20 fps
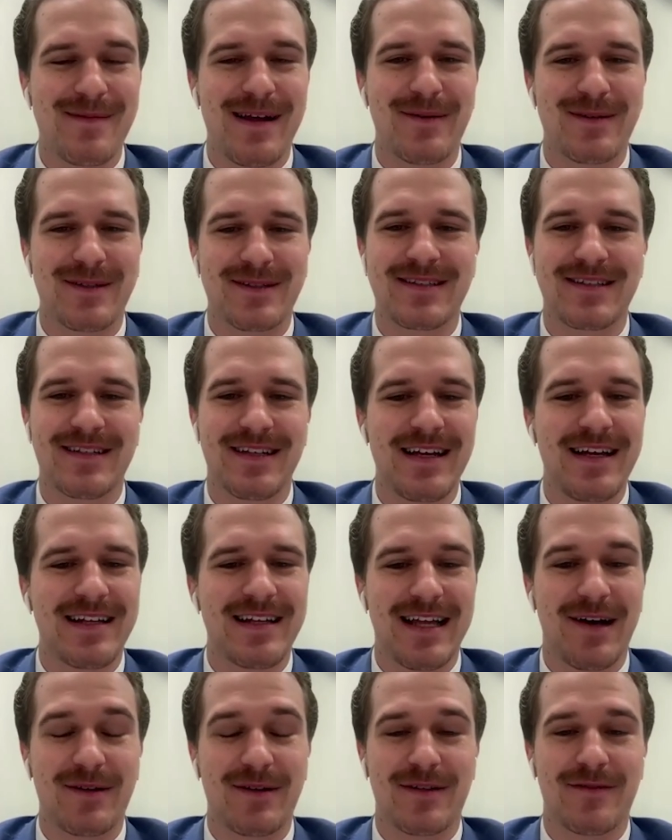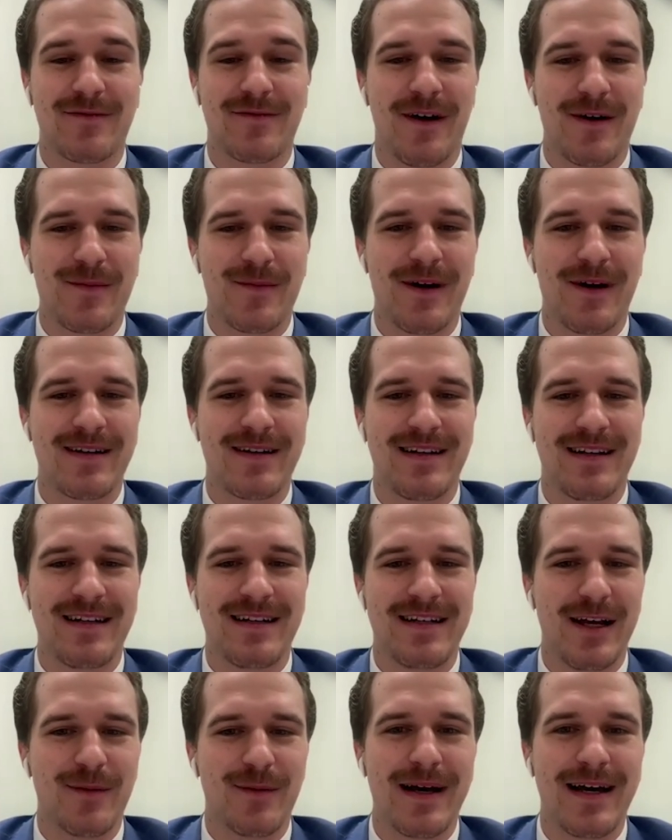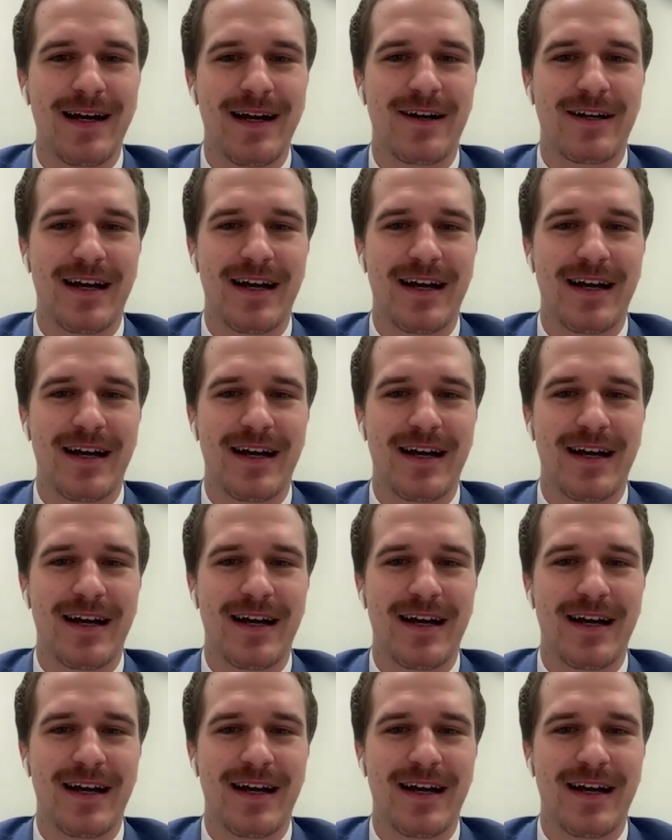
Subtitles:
That was a fun one. Nail biter.